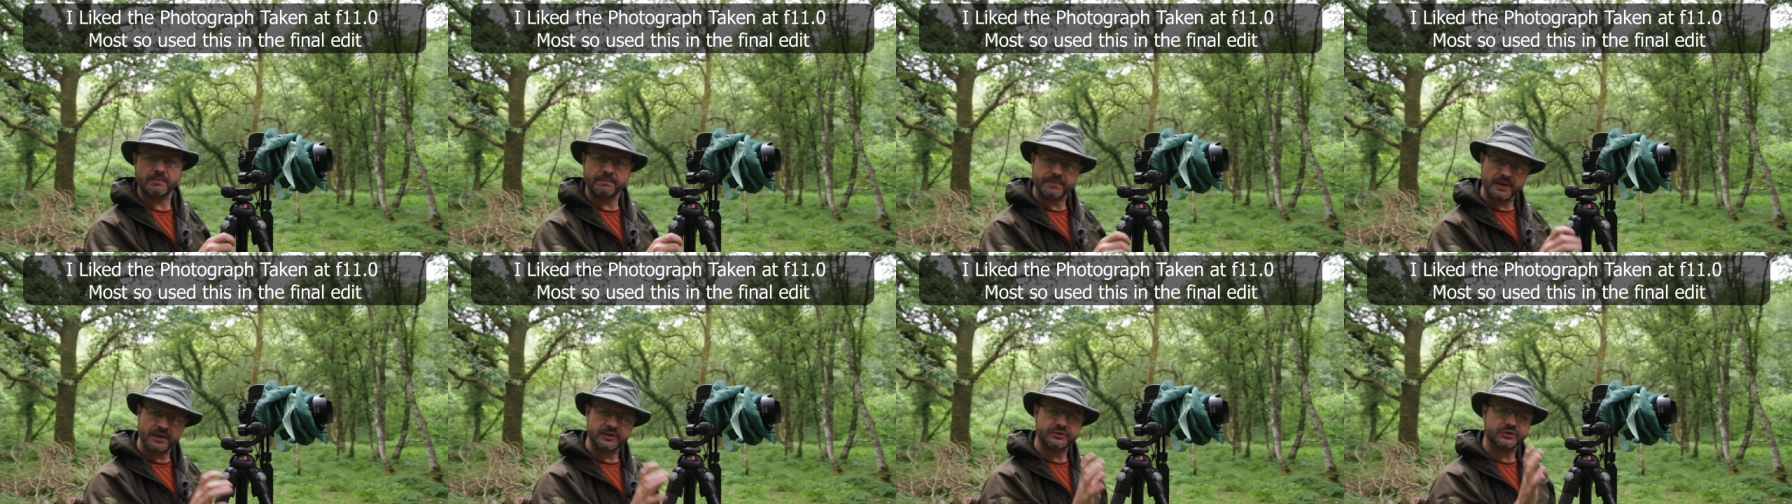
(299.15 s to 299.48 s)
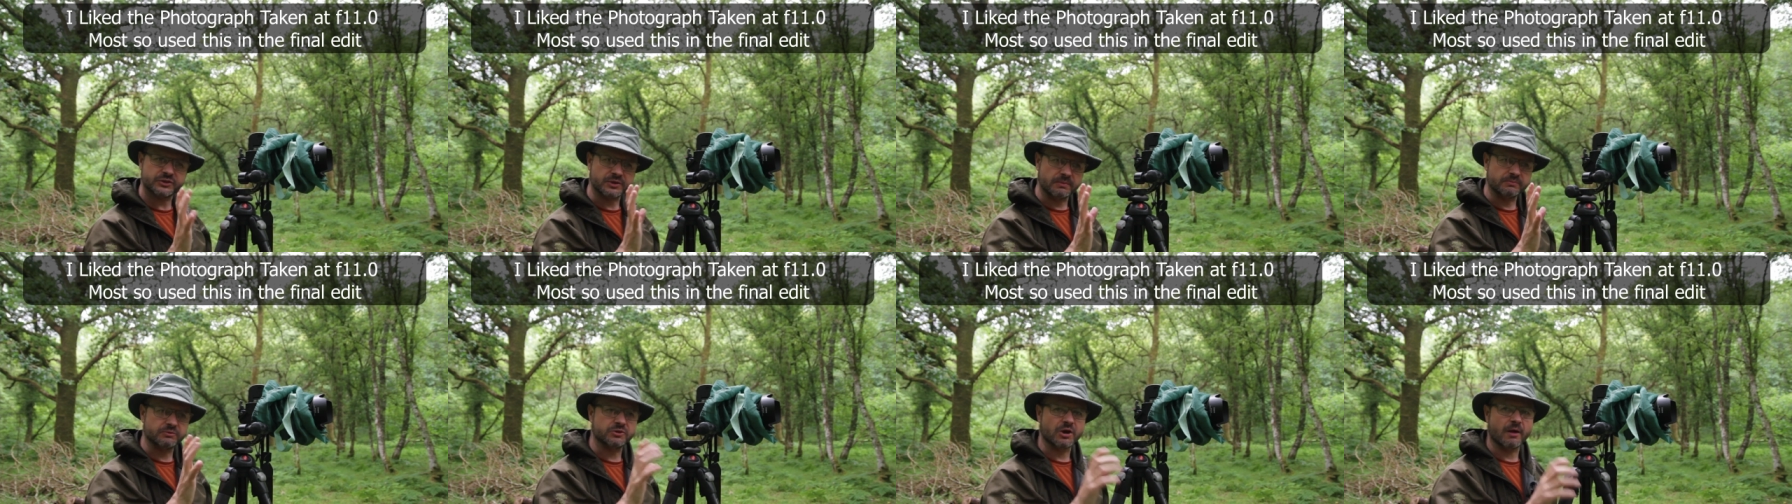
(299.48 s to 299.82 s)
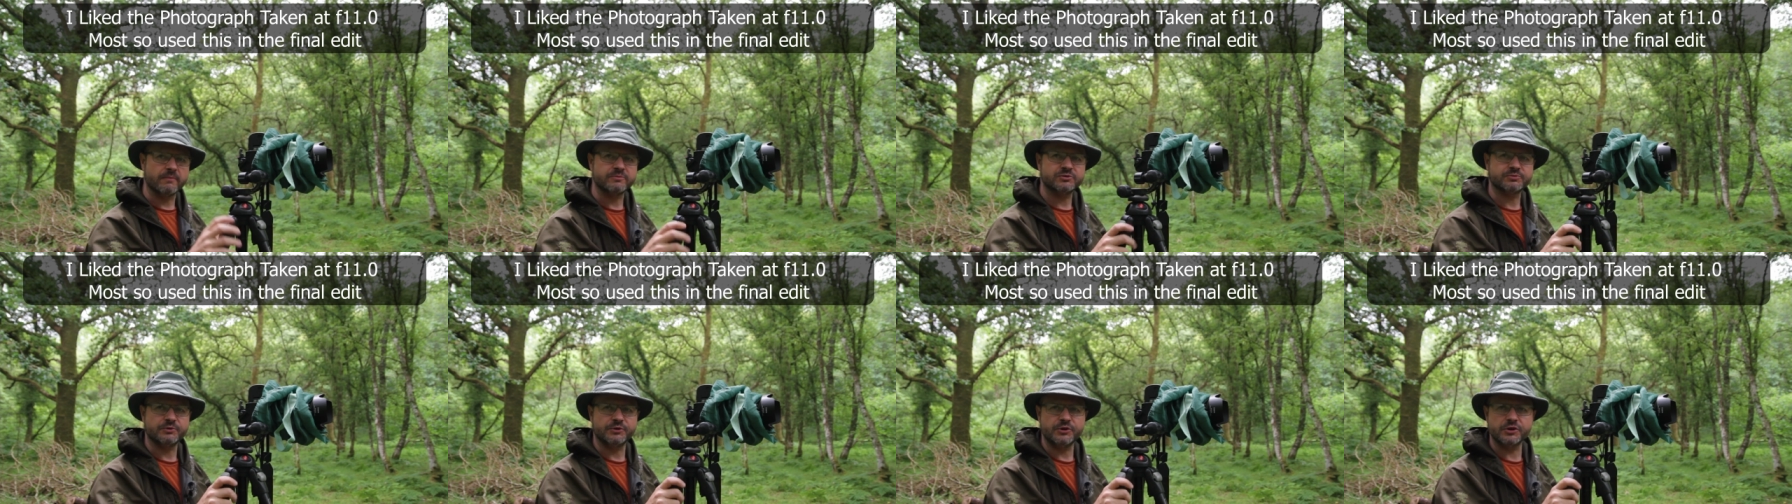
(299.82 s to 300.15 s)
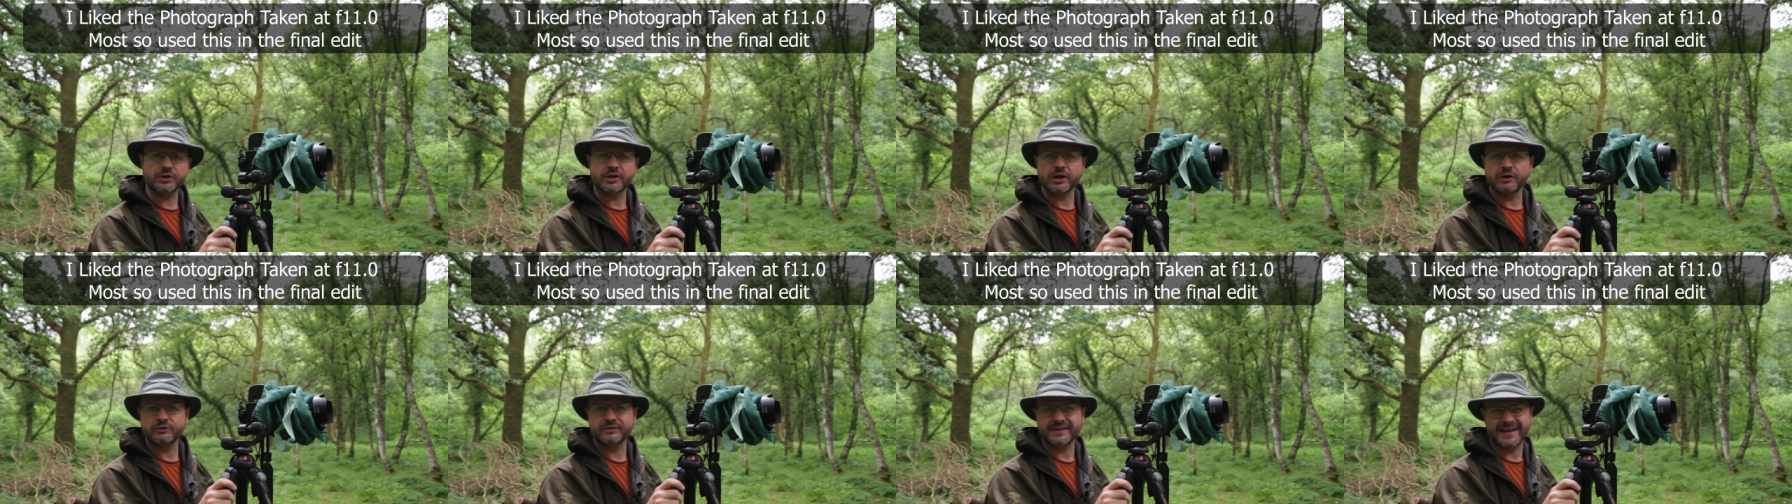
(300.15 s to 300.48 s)
because sometimes when you
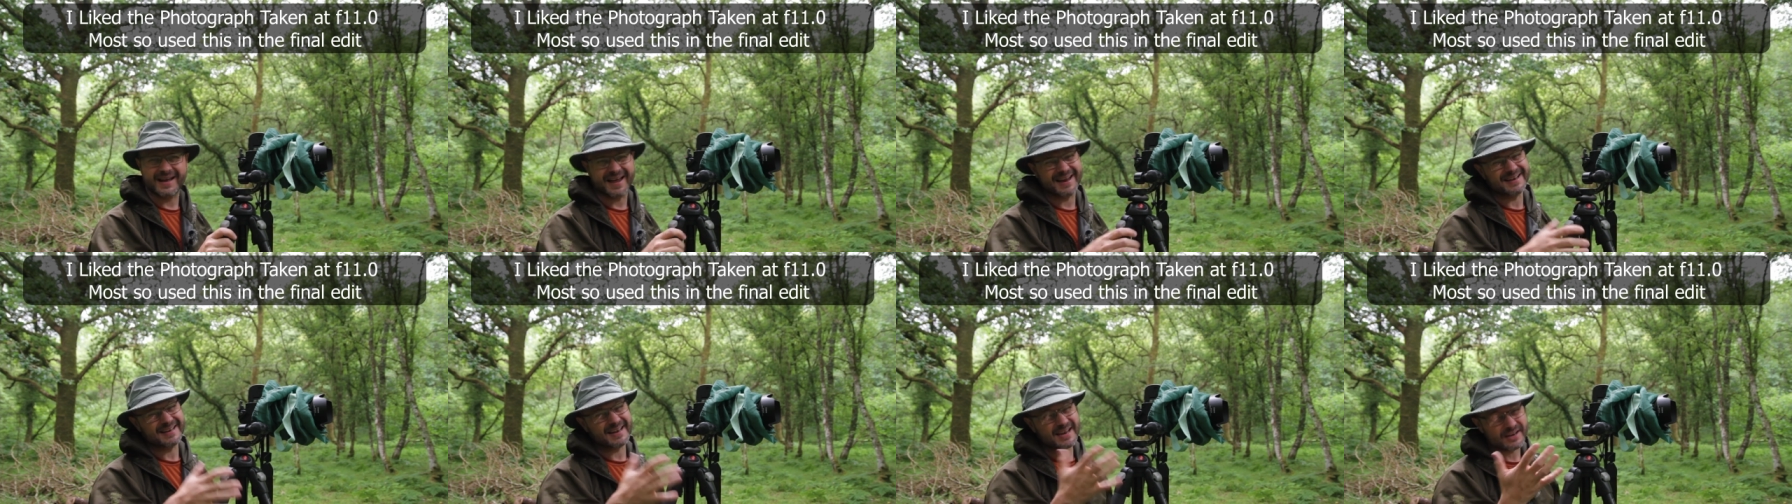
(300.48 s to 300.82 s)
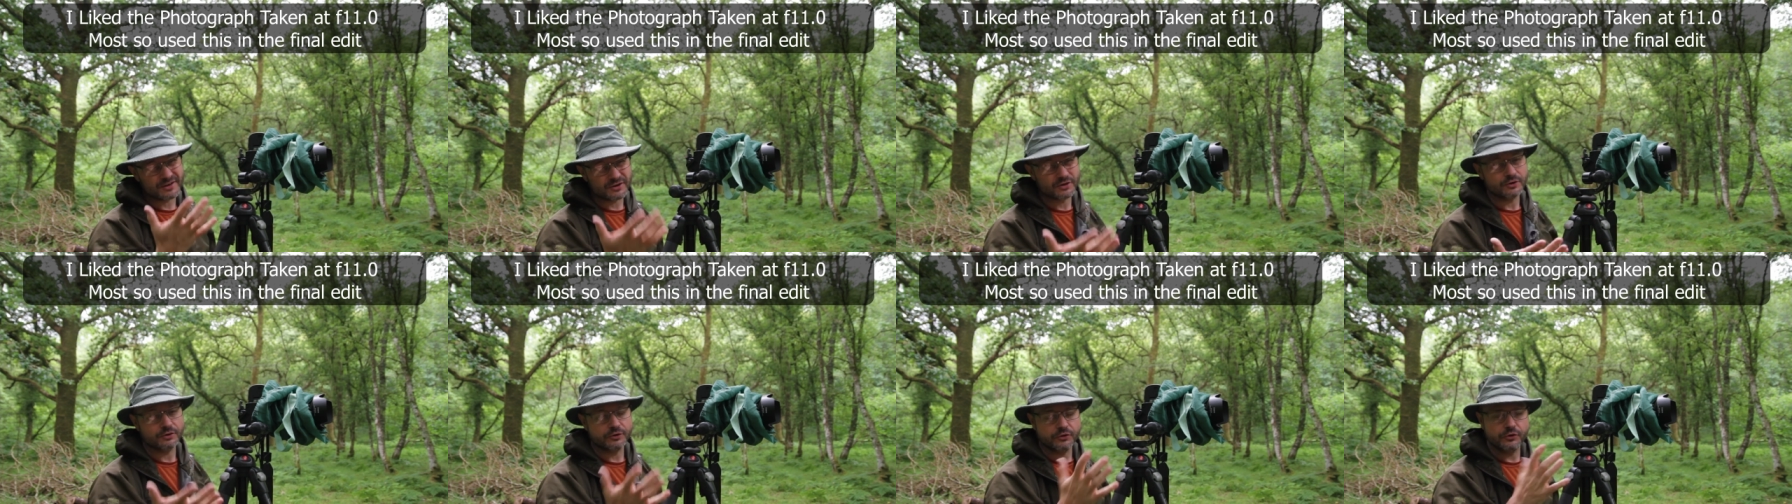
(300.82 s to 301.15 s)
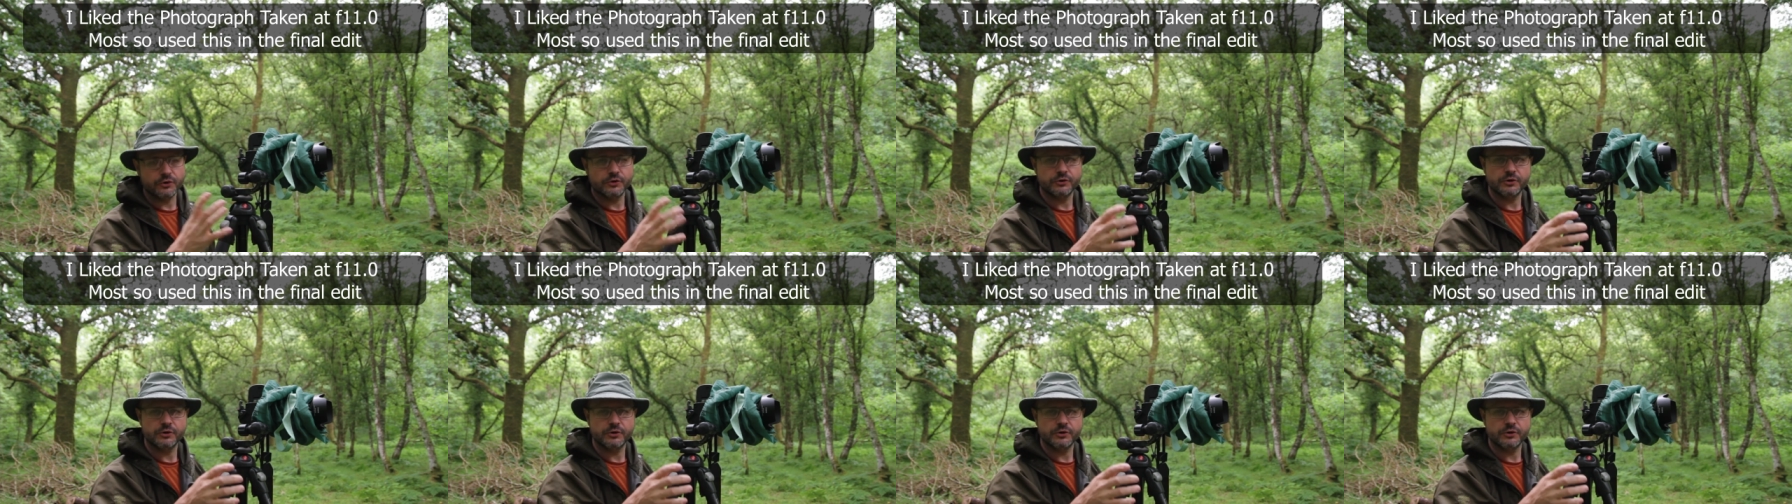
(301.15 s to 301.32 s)
go to edit you,